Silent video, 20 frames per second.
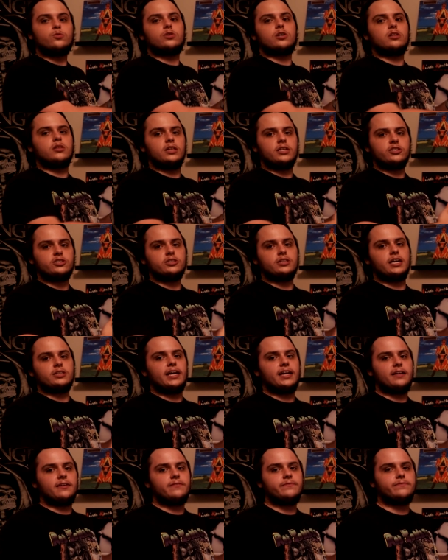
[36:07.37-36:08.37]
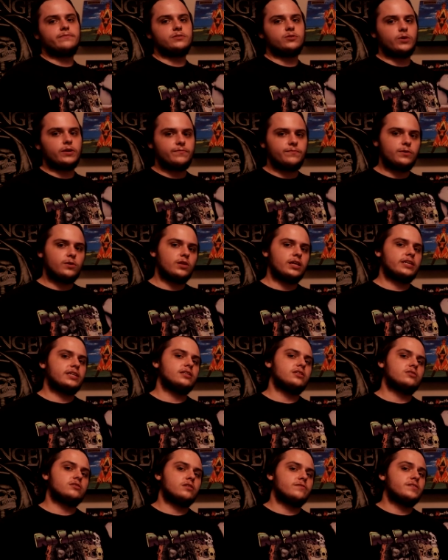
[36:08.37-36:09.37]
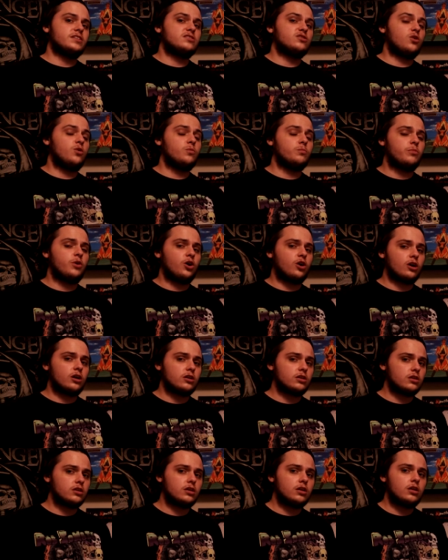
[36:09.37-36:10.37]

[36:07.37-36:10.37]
collection I have, so I felt like it deserved its own part.